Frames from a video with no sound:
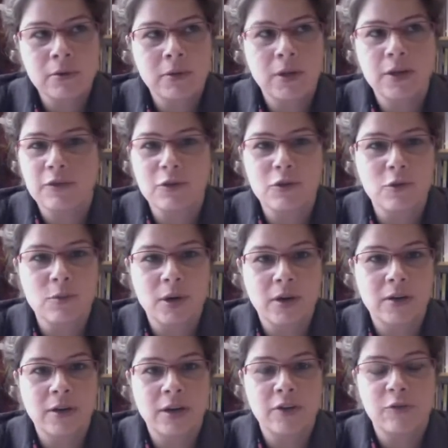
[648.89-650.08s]
none of whom are
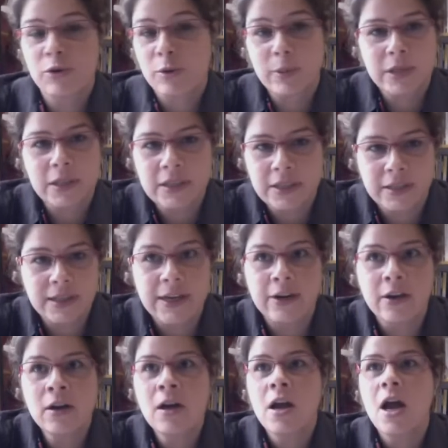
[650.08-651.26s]
kind of permanently
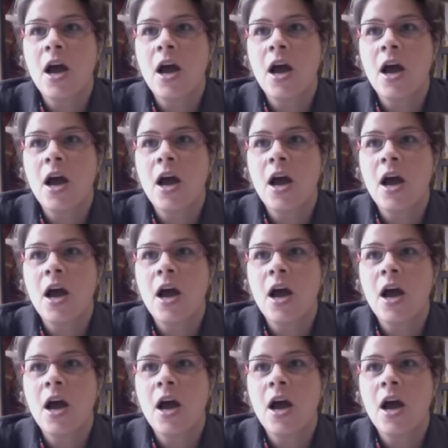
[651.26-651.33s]
there.